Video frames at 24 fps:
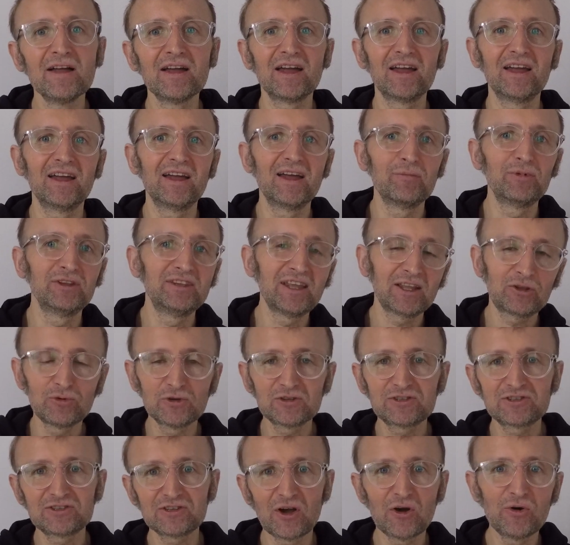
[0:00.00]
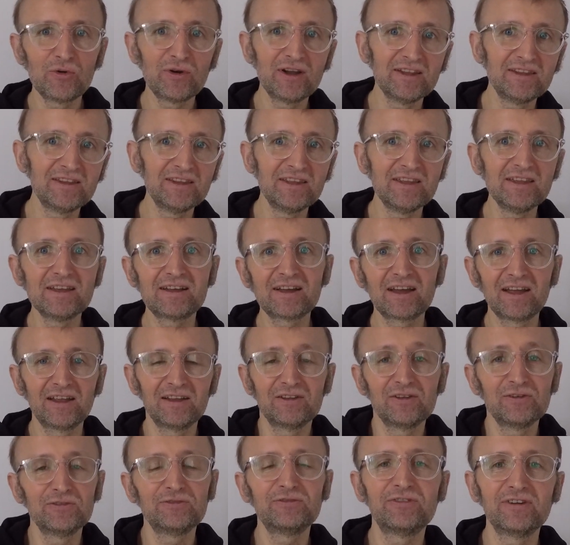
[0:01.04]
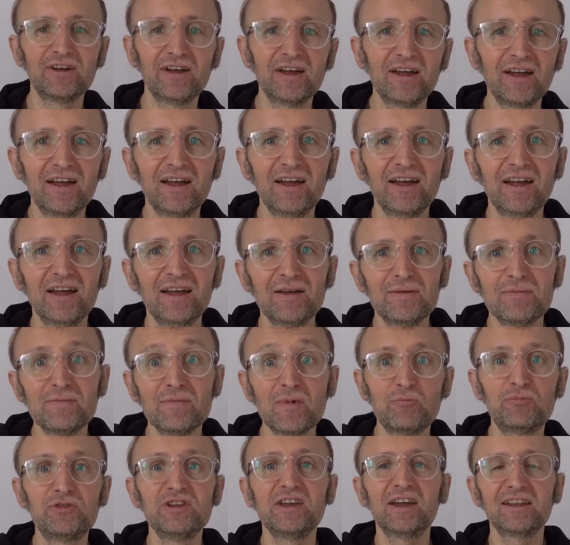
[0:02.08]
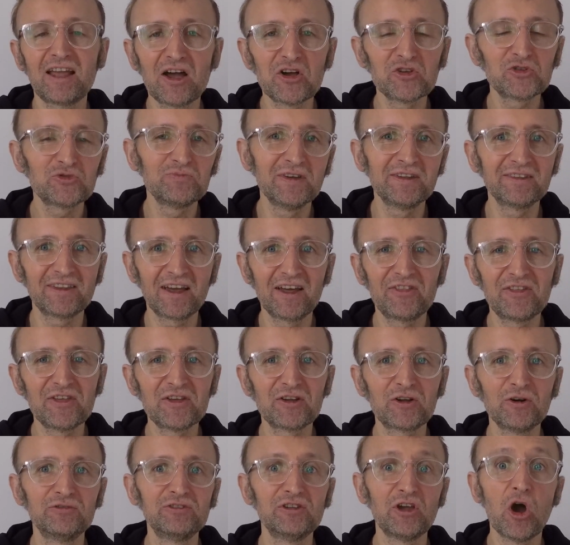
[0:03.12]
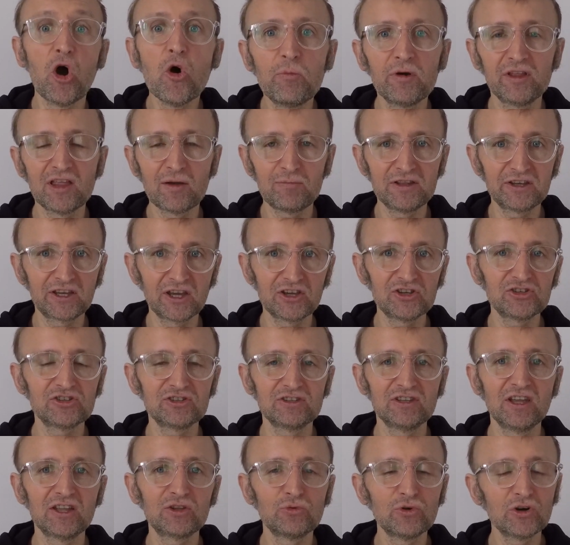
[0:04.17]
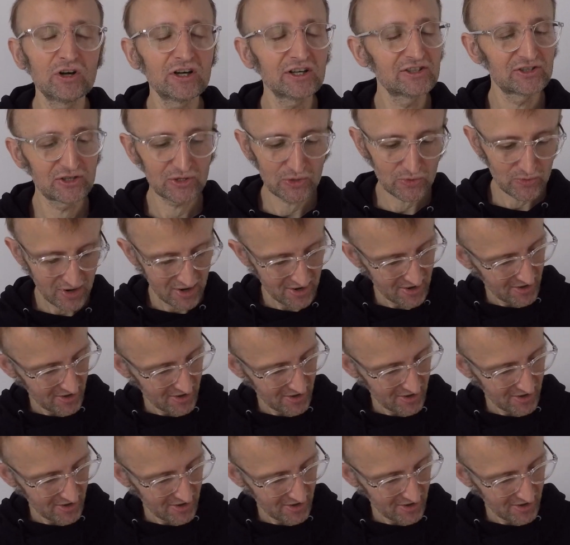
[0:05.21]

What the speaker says: But that was already kind of a pre-announcement, I think, of the Open Application Network. So